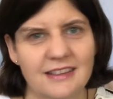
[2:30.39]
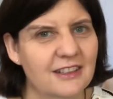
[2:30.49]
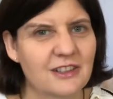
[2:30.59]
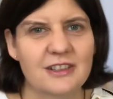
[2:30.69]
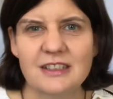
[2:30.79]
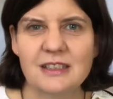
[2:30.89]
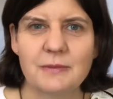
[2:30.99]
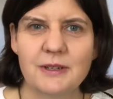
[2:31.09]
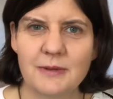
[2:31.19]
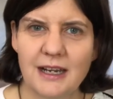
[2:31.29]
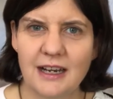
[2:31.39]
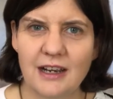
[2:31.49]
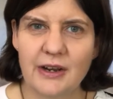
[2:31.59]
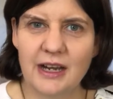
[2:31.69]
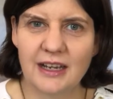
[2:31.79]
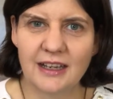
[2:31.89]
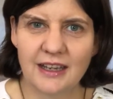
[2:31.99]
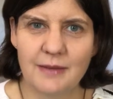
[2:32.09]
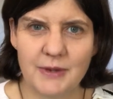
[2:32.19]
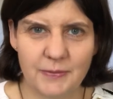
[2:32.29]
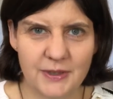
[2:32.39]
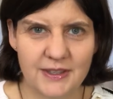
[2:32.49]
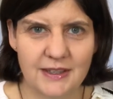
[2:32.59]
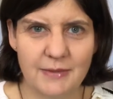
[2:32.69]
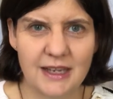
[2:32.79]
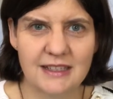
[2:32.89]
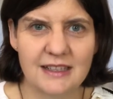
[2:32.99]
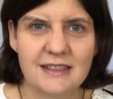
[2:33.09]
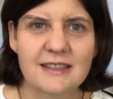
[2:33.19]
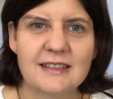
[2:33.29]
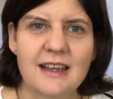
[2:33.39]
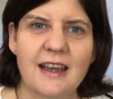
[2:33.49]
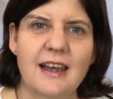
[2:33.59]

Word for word: you know a little bit about how I come up with some ideas.